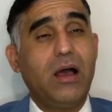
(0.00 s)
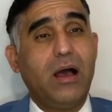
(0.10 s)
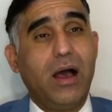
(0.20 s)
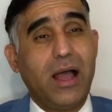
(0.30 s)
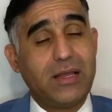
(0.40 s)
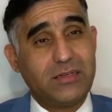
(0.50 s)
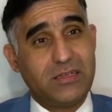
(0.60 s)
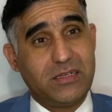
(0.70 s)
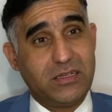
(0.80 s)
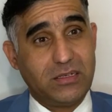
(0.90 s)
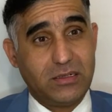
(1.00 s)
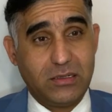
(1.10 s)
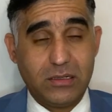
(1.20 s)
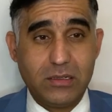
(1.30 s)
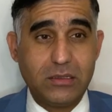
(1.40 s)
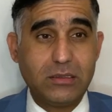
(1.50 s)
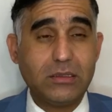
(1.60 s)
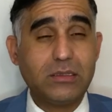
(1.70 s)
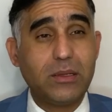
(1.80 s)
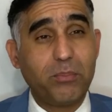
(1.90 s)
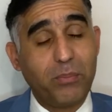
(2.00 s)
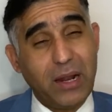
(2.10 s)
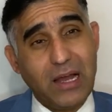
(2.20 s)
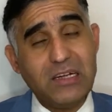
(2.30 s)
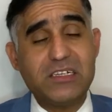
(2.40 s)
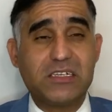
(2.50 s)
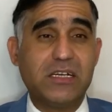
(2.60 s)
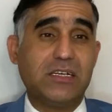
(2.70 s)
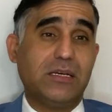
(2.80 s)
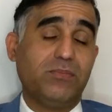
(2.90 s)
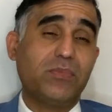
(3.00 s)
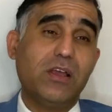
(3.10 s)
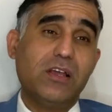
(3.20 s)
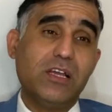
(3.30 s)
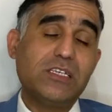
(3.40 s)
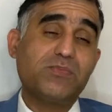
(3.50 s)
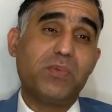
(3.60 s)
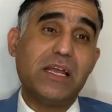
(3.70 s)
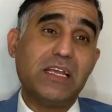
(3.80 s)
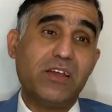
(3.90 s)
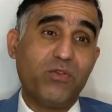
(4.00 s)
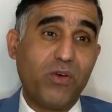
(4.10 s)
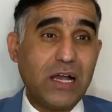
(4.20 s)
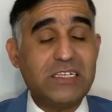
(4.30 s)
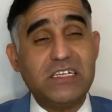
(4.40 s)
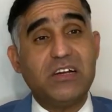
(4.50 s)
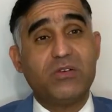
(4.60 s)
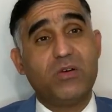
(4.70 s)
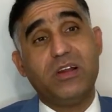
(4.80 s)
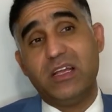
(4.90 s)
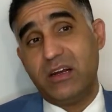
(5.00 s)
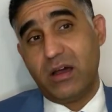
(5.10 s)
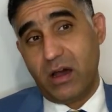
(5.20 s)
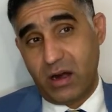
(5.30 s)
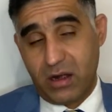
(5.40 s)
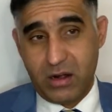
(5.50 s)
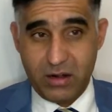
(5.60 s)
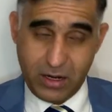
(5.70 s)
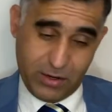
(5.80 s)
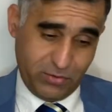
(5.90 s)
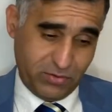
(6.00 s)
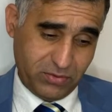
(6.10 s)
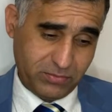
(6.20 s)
And the plant kingdom is playing a vital role in our life.